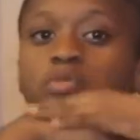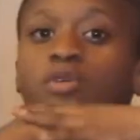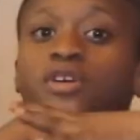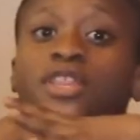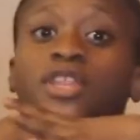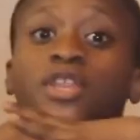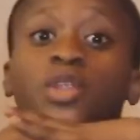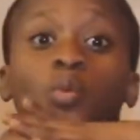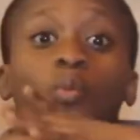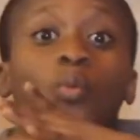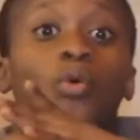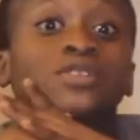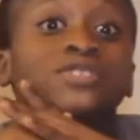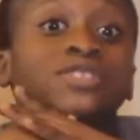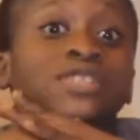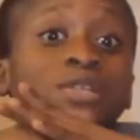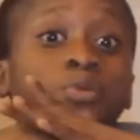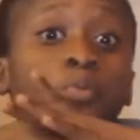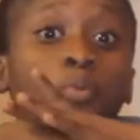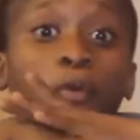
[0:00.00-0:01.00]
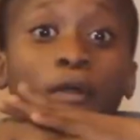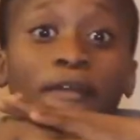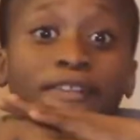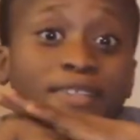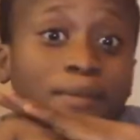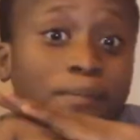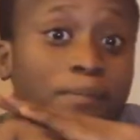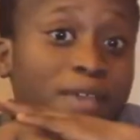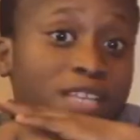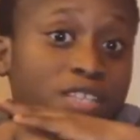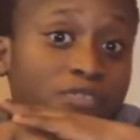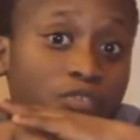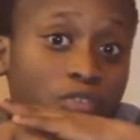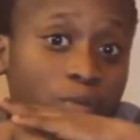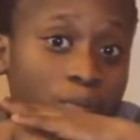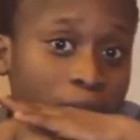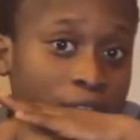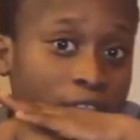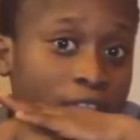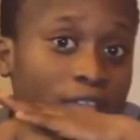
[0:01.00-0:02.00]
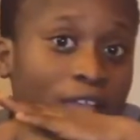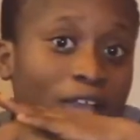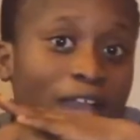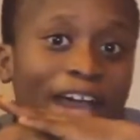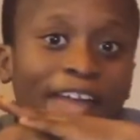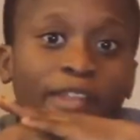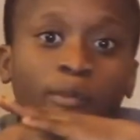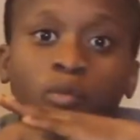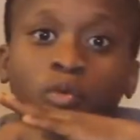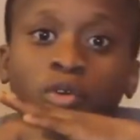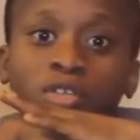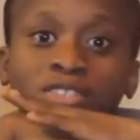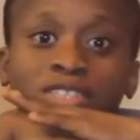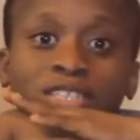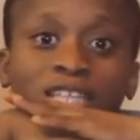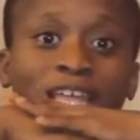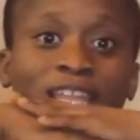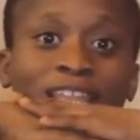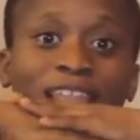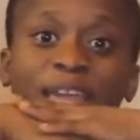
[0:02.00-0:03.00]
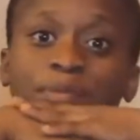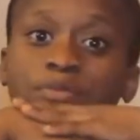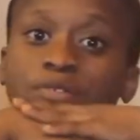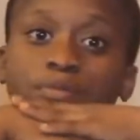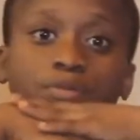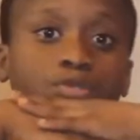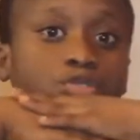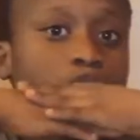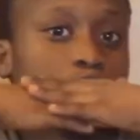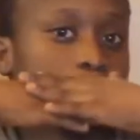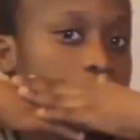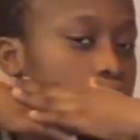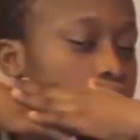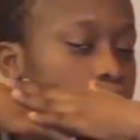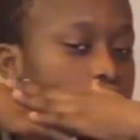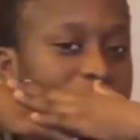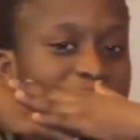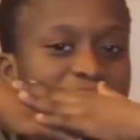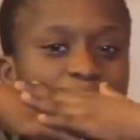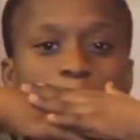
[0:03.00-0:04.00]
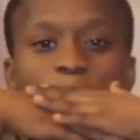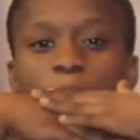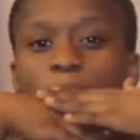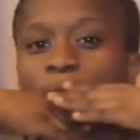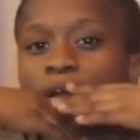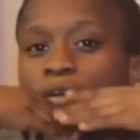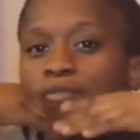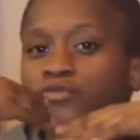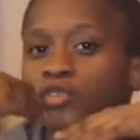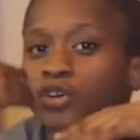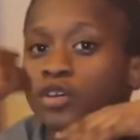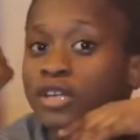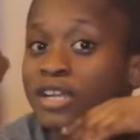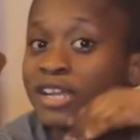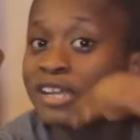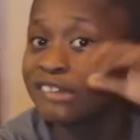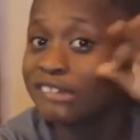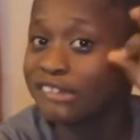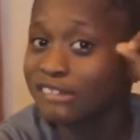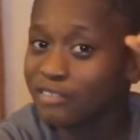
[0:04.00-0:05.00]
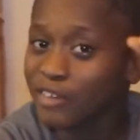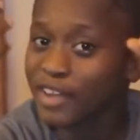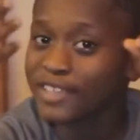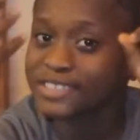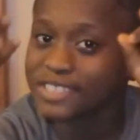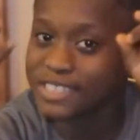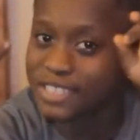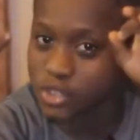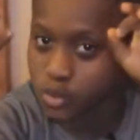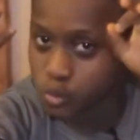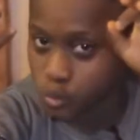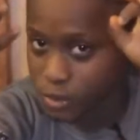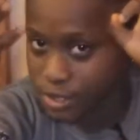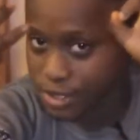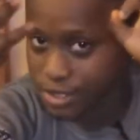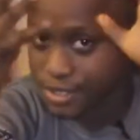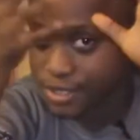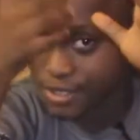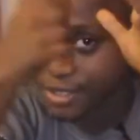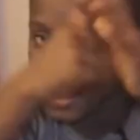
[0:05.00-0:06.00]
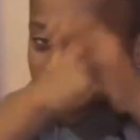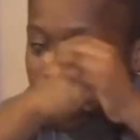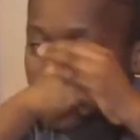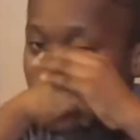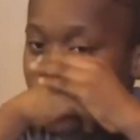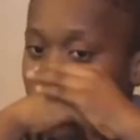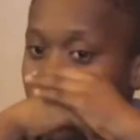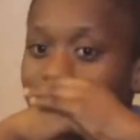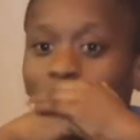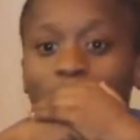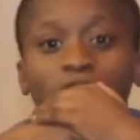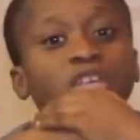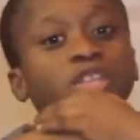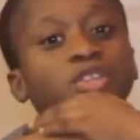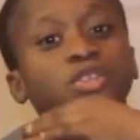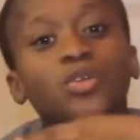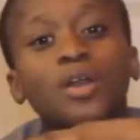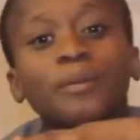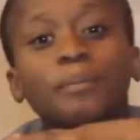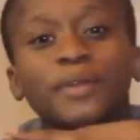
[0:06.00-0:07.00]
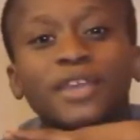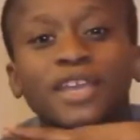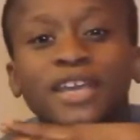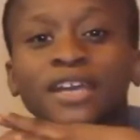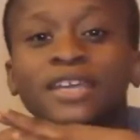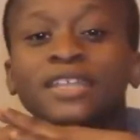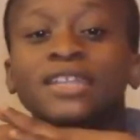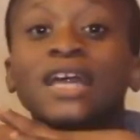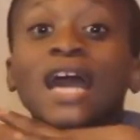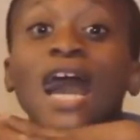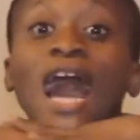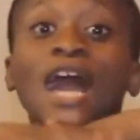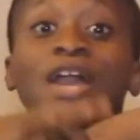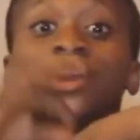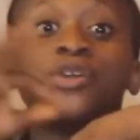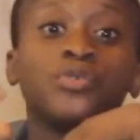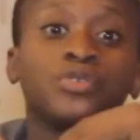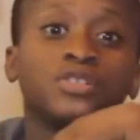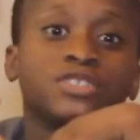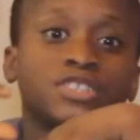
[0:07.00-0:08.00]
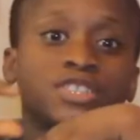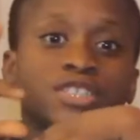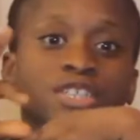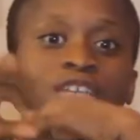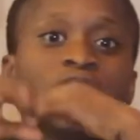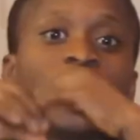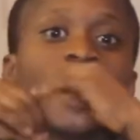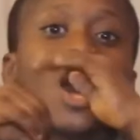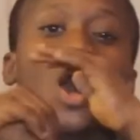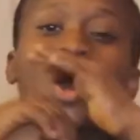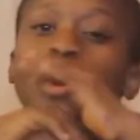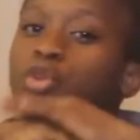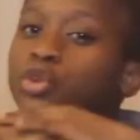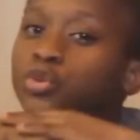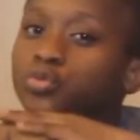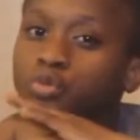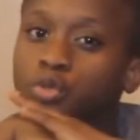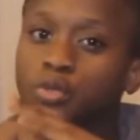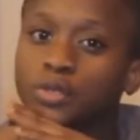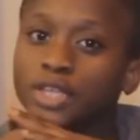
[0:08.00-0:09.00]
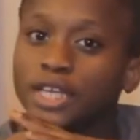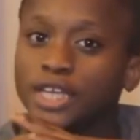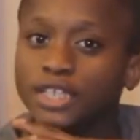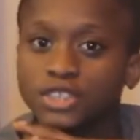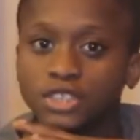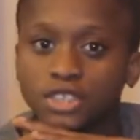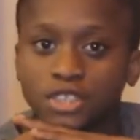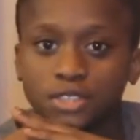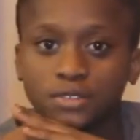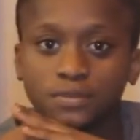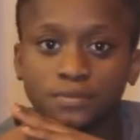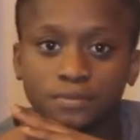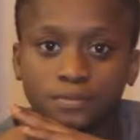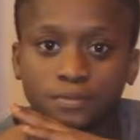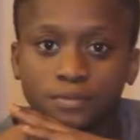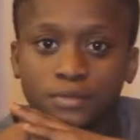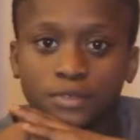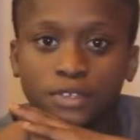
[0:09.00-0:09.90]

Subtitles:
What are the ones that work the best for me and ones that I like people to use that people have done great things with? The two I'm picking are Unity and Unreal Engine.